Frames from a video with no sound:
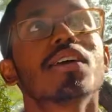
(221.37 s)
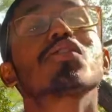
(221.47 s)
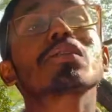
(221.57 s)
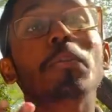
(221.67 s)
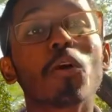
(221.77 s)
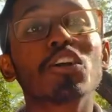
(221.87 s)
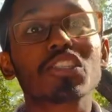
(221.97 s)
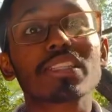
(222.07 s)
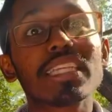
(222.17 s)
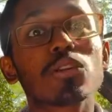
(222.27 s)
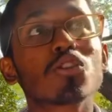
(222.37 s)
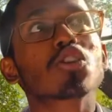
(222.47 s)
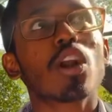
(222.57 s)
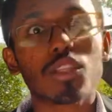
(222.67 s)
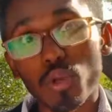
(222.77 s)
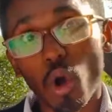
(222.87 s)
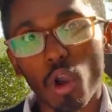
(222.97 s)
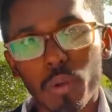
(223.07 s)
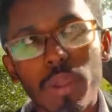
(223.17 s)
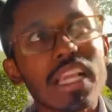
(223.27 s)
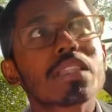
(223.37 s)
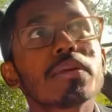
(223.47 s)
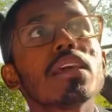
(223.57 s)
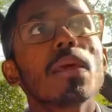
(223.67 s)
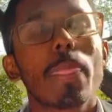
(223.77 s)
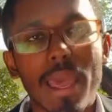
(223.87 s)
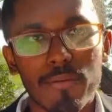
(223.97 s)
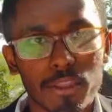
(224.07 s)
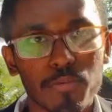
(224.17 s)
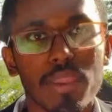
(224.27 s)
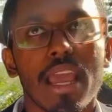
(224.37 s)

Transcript: So subconsciously, those knowledge will always be there with you.